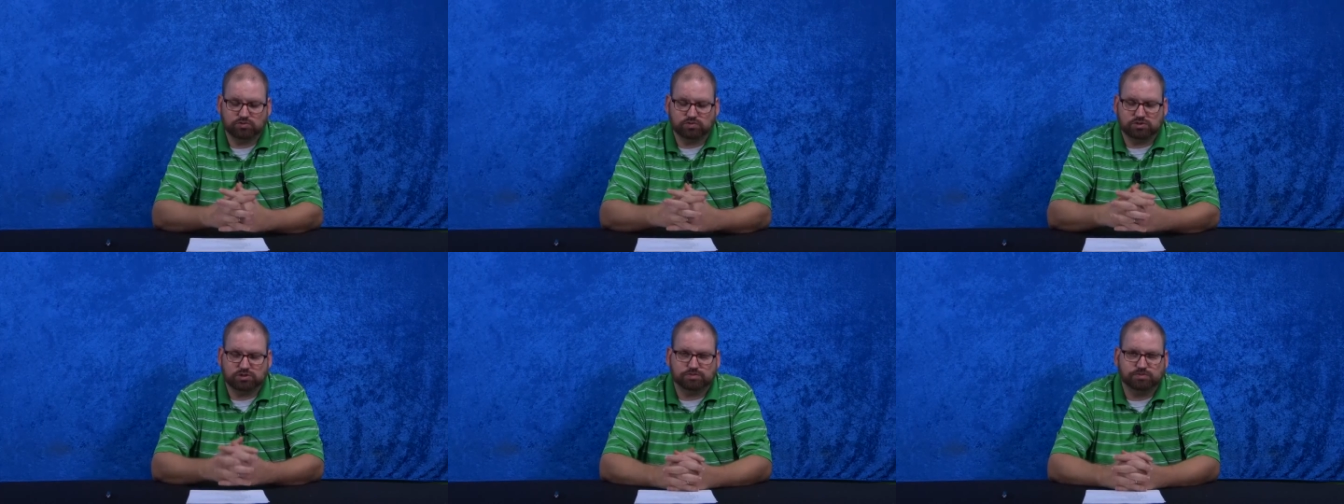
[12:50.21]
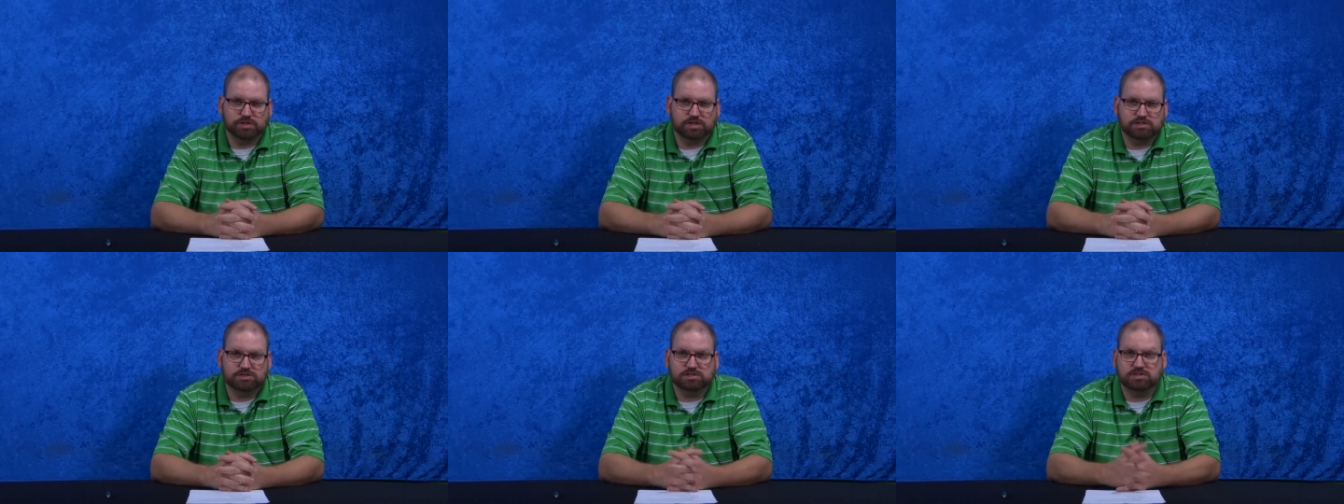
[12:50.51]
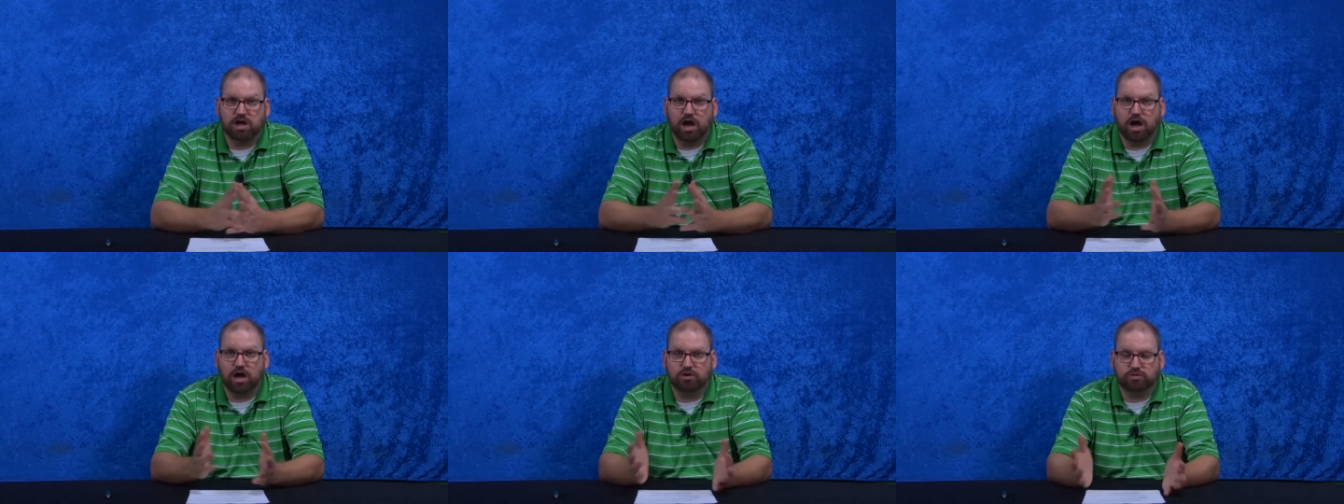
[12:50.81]
which means
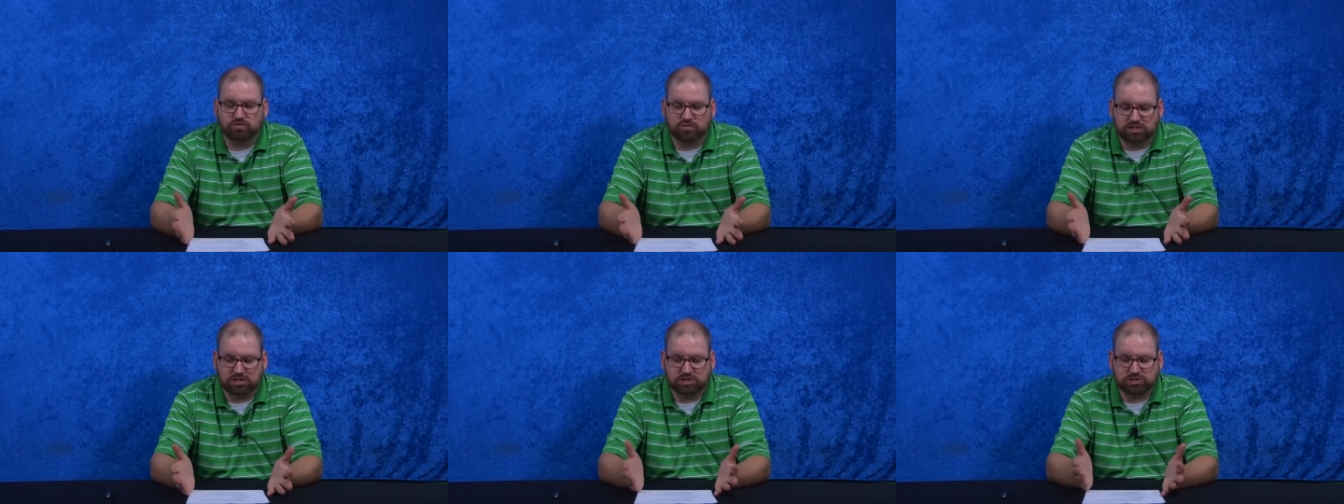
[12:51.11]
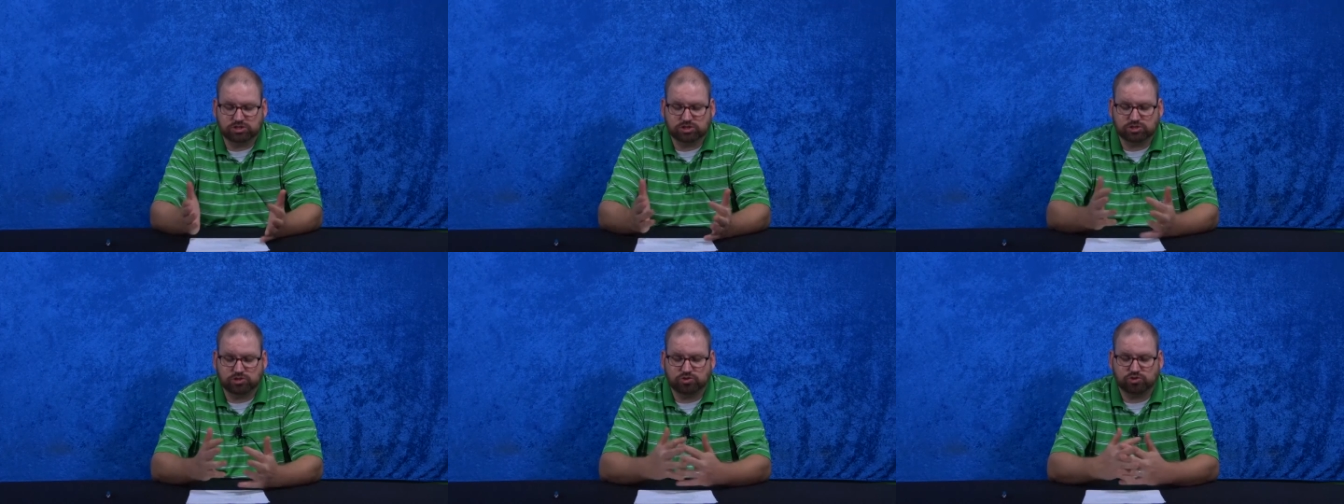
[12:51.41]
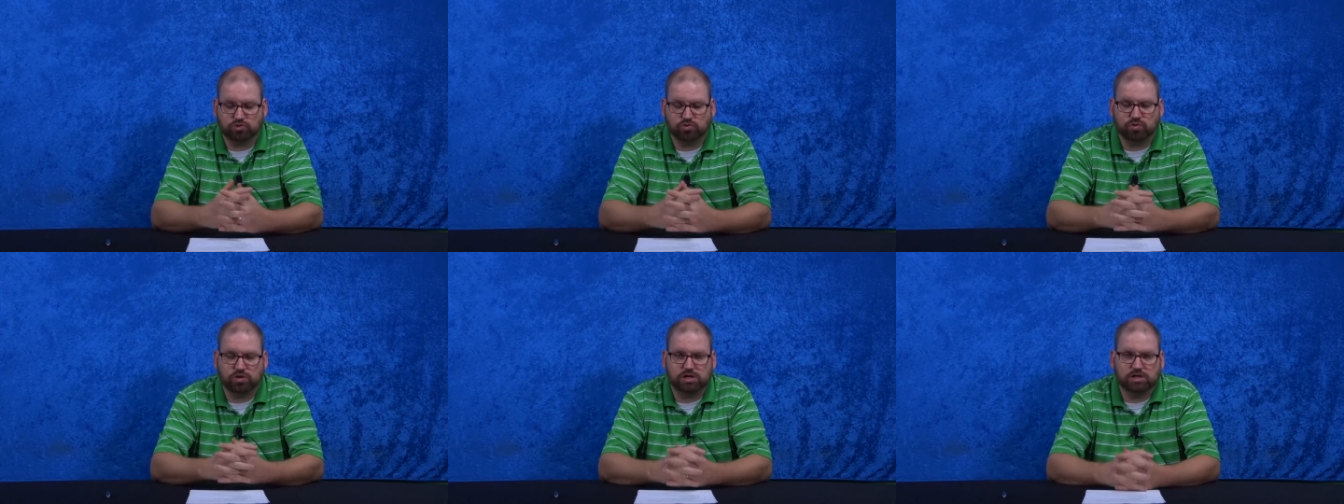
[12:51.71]
non-religious
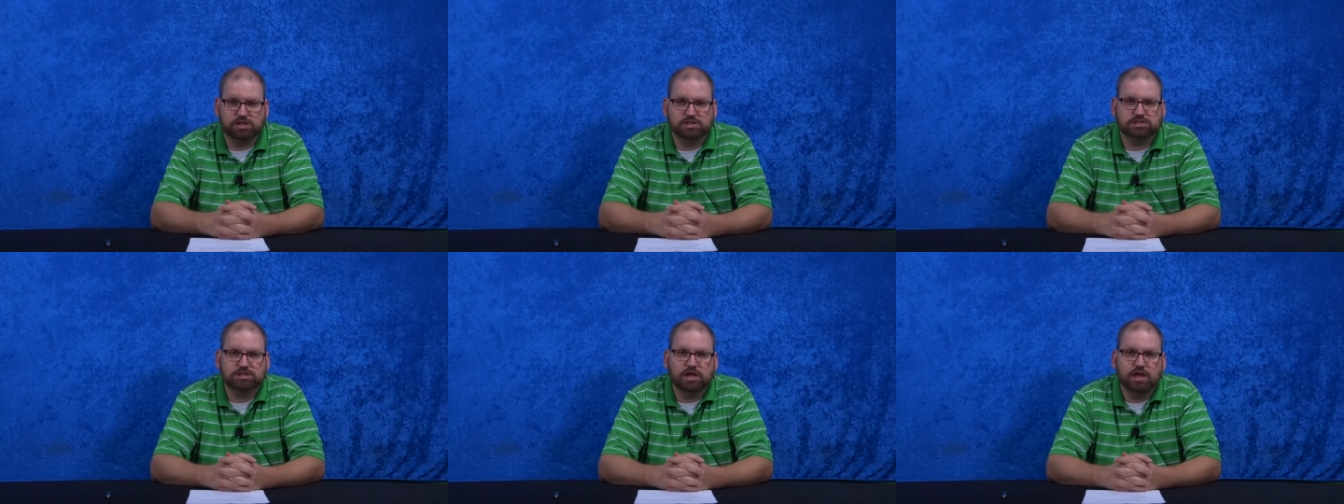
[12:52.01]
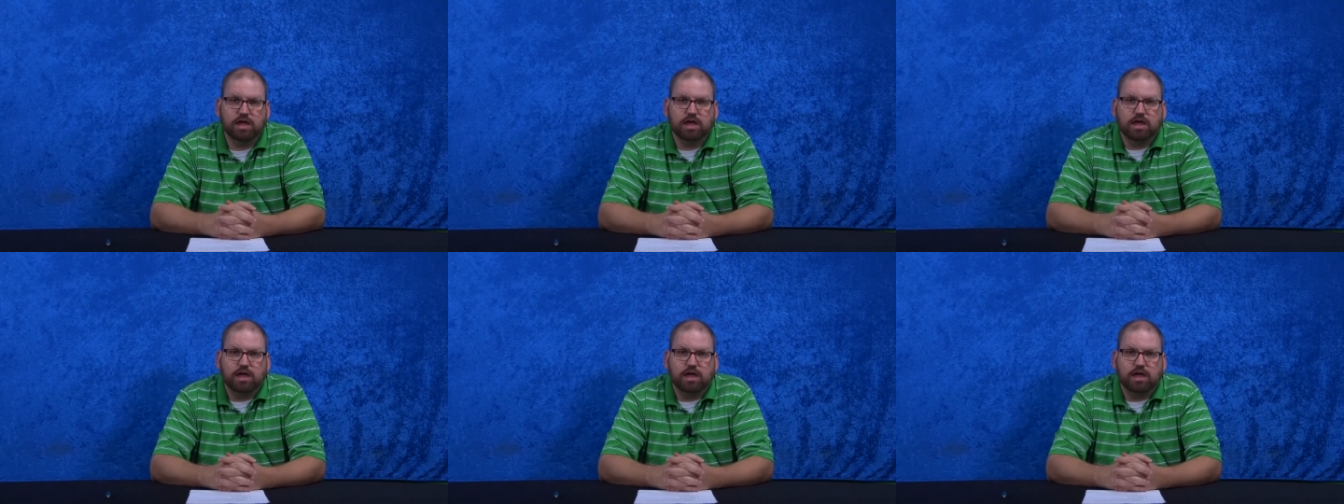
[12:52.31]
authorities.